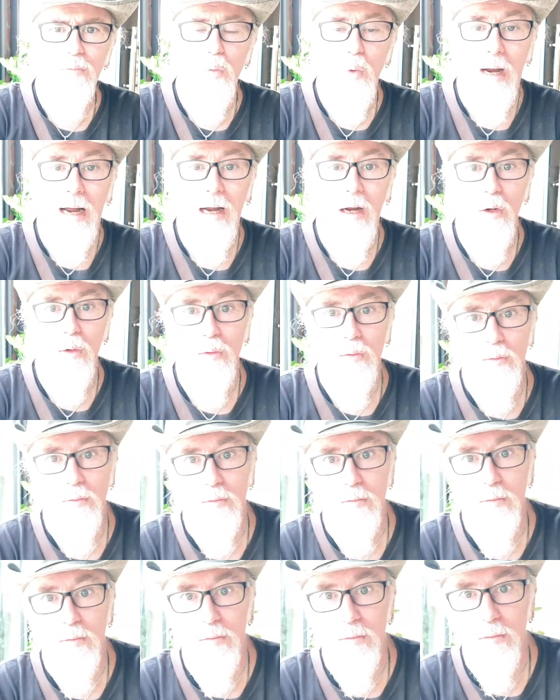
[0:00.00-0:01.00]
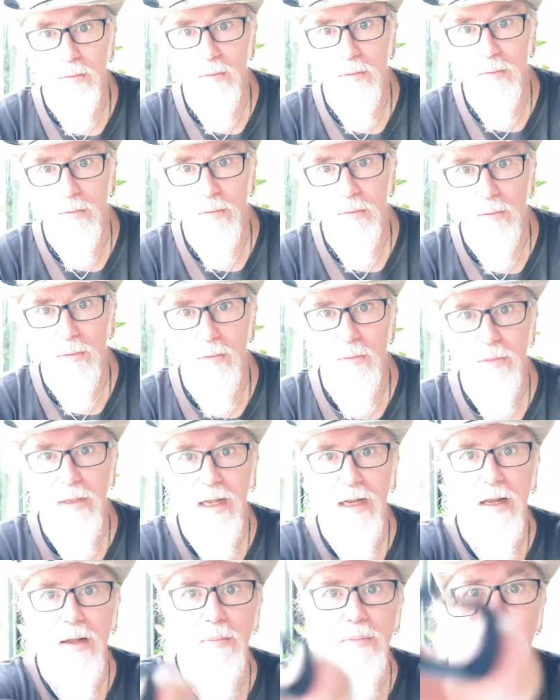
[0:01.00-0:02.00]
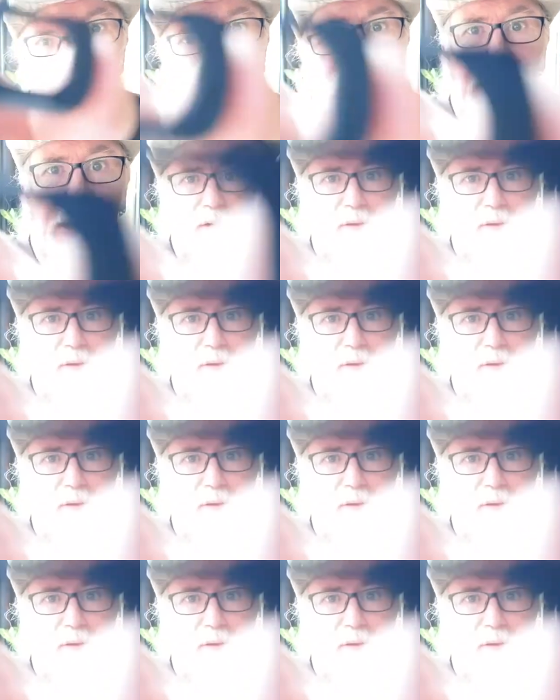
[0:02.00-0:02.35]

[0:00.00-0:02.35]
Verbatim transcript: wow, that got blown